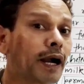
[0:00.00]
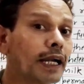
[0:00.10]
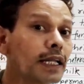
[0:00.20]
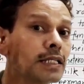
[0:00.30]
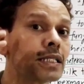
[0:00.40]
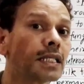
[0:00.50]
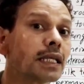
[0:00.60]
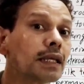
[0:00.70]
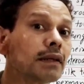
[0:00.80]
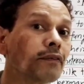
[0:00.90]
part is
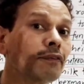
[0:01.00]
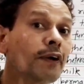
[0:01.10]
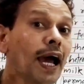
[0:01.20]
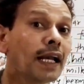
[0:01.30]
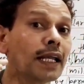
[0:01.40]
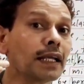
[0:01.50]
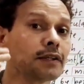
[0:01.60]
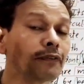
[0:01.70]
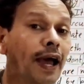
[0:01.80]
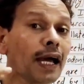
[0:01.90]
in
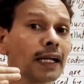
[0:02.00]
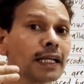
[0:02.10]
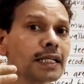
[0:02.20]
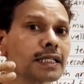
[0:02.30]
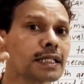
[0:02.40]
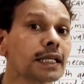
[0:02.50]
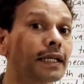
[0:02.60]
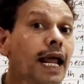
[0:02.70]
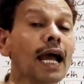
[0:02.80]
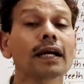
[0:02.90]
pharynx,
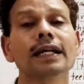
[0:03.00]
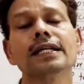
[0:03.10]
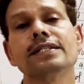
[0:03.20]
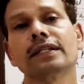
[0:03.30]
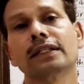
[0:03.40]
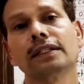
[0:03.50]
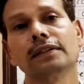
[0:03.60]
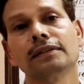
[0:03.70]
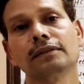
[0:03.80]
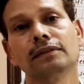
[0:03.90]
in neck region.
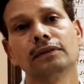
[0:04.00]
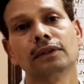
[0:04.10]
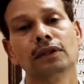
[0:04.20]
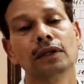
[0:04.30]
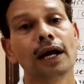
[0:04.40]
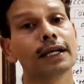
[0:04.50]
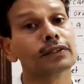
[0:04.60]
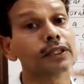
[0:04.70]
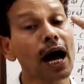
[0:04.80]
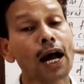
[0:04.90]

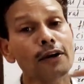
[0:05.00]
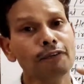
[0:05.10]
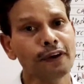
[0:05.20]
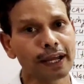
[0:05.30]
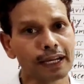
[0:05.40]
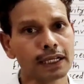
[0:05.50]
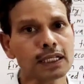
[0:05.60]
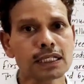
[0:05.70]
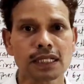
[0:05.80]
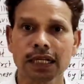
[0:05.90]
And that
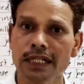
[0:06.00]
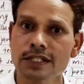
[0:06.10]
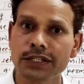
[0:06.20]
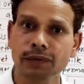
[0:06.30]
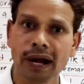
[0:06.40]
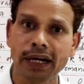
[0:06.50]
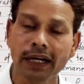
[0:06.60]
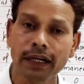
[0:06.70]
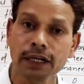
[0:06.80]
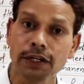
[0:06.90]
pharynx is
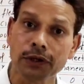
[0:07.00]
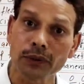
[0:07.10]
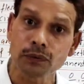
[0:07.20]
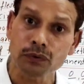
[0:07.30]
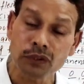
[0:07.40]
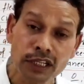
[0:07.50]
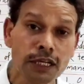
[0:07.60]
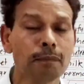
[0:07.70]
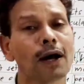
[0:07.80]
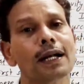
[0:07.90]
divided into
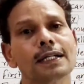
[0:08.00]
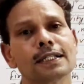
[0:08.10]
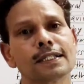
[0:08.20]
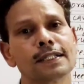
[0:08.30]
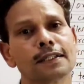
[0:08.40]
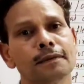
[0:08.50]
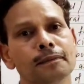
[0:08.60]
three parts.